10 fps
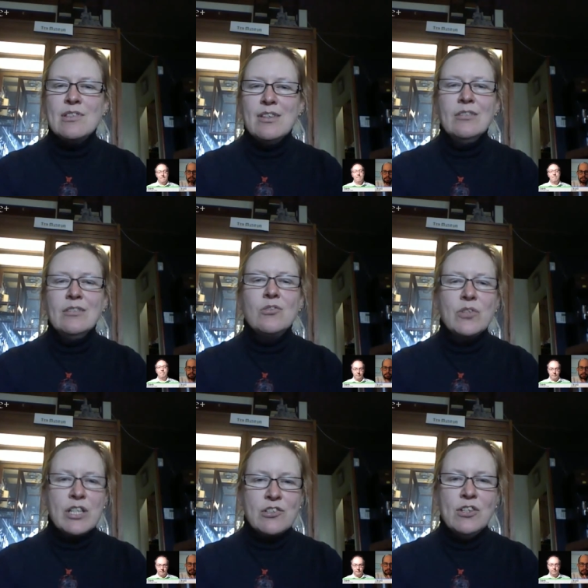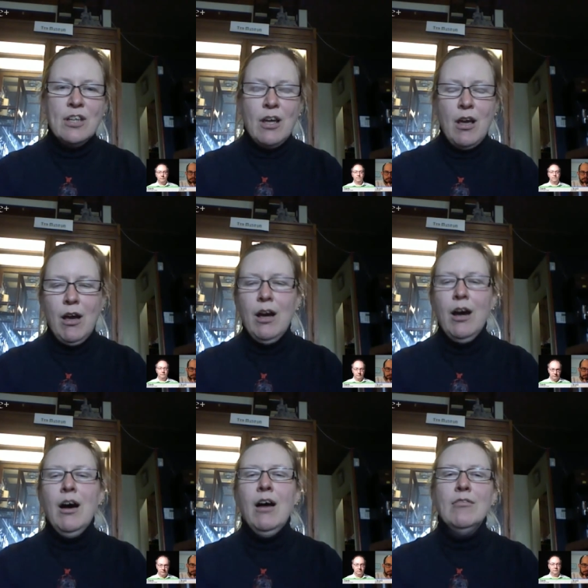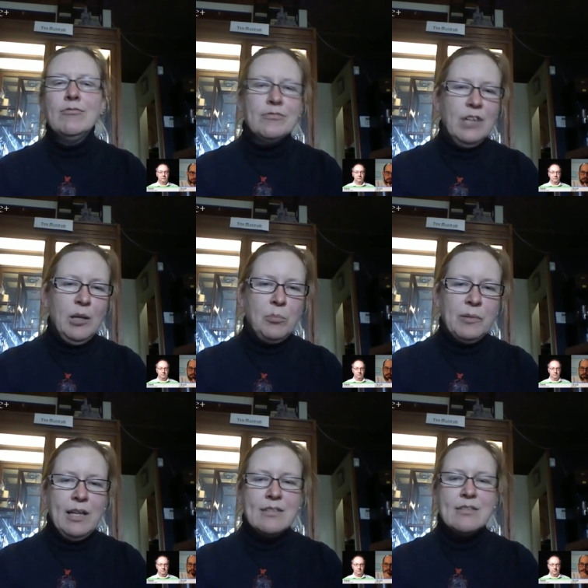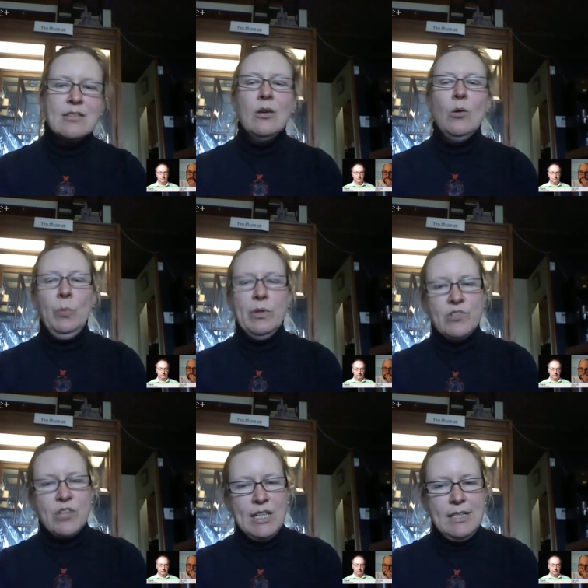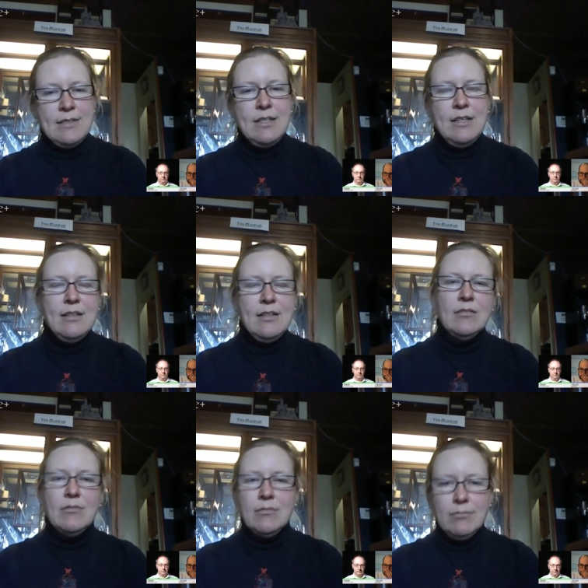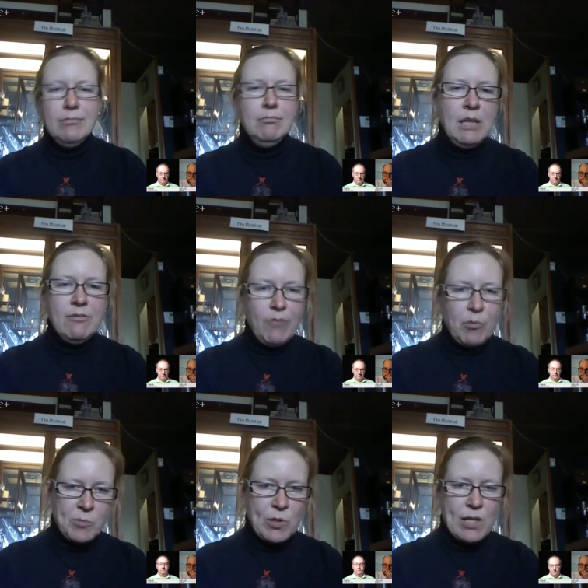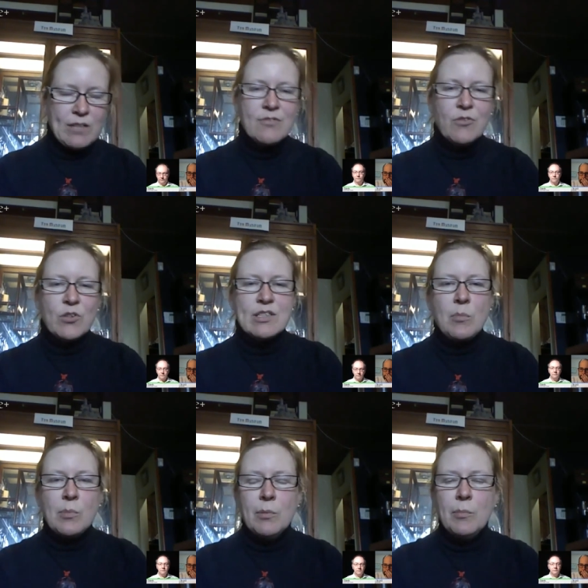the tradition of a place with Chinese tea and mint from somewhere else, for example.